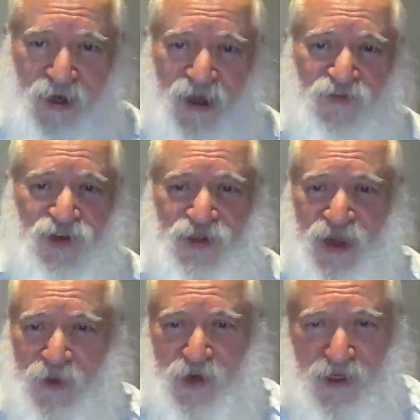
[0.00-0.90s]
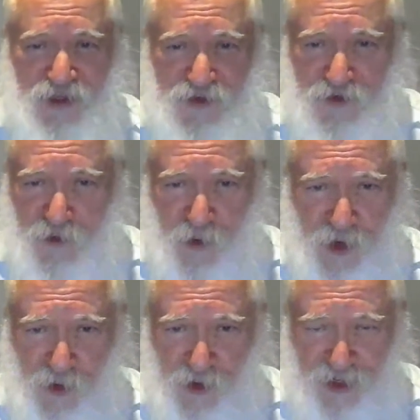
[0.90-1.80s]
In every time in history when
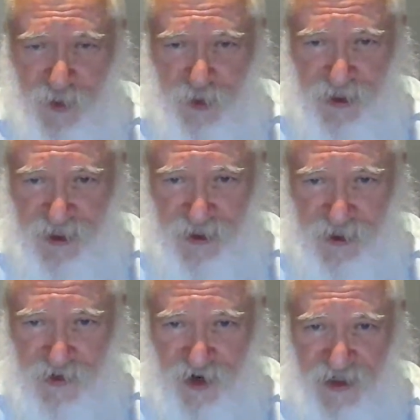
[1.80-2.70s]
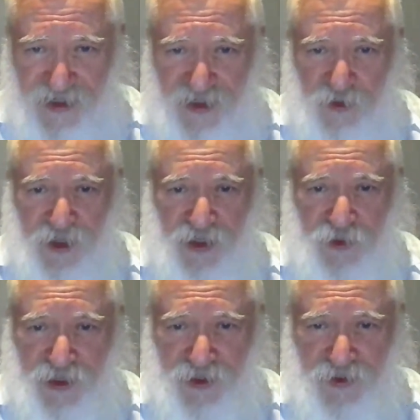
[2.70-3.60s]
we were in a political crisis, what did
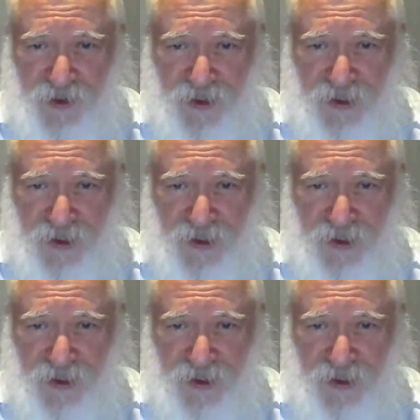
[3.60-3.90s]
we do?